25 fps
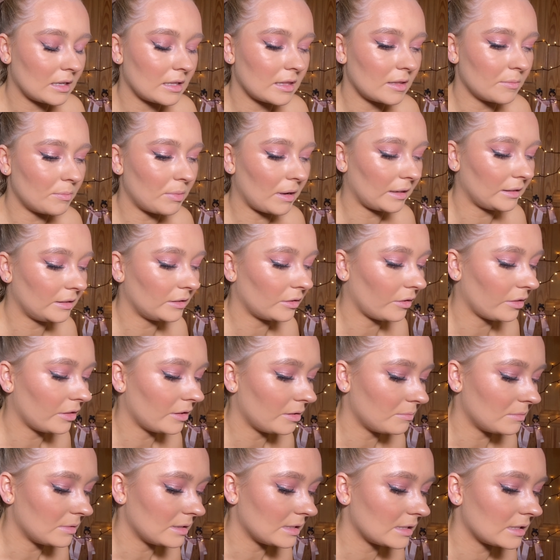band on them
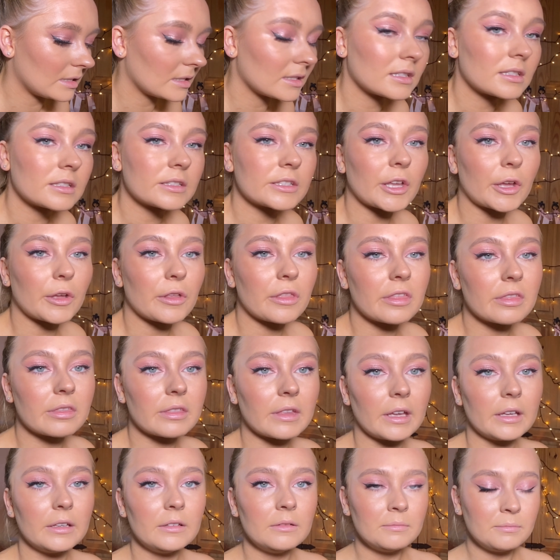is so
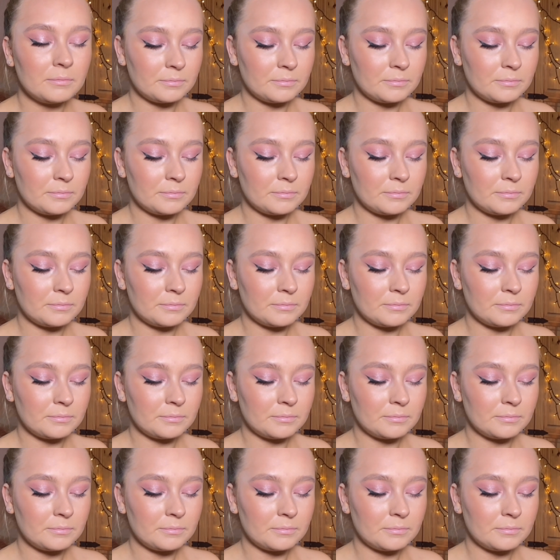thin.